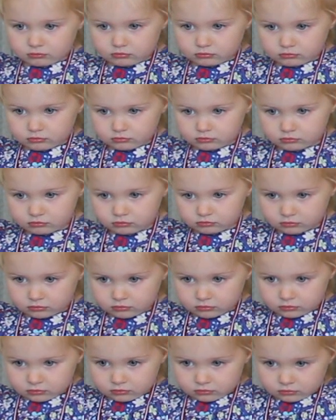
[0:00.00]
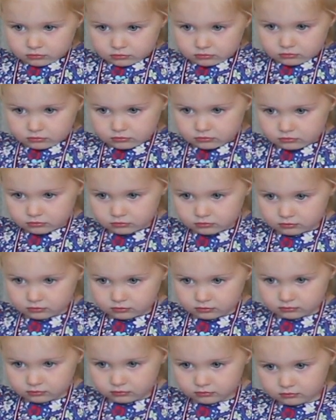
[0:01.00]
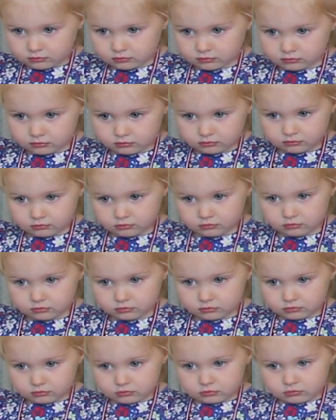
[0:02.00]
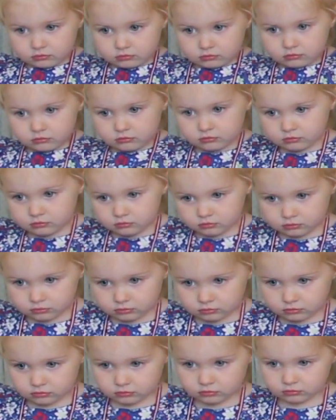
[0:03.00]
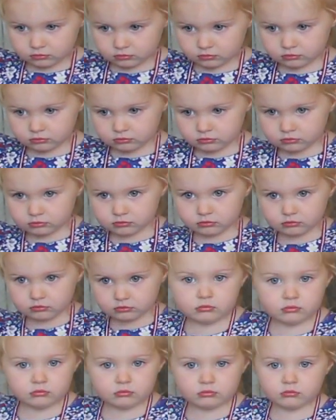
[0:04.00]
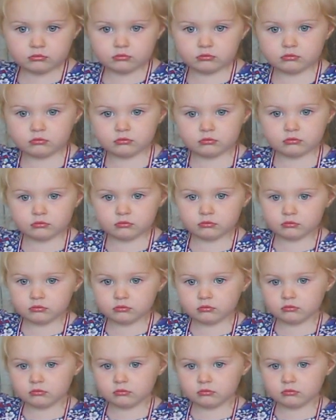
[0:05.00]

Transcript: (not speaking)